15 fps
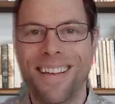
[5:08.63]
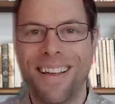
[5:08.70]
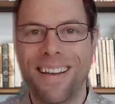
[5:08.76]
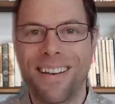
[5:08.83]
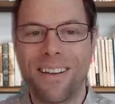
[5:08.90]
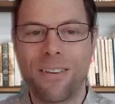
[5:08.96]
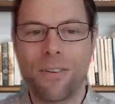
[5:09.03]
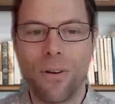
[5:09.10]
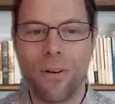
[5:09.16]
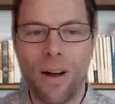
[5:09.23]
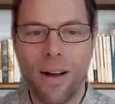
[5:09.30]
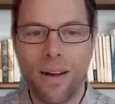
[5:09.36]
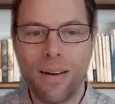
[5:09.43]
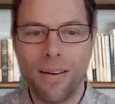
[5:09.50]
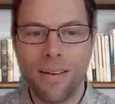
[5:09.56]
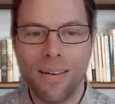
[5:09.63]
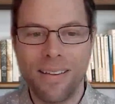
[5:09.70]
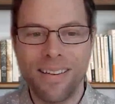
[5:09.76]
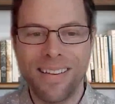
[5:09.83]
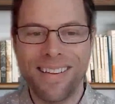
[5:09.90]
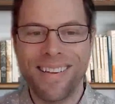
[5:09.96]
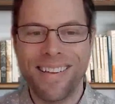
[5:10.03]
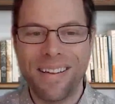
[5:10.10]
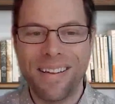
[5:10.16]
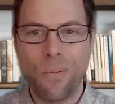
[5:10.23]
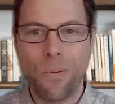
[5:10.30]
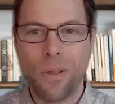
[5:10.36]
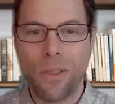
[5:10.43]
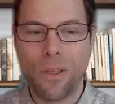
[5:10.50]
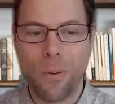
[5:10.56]
And as you are
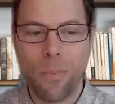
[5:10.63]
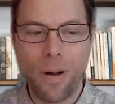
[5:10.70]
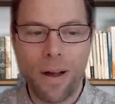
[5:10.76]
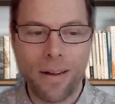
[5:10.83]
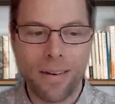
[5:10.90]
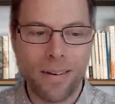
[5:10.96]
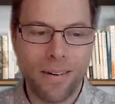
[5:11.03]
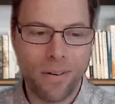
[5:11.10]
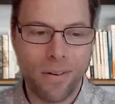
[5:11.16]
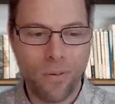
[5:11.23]
with your back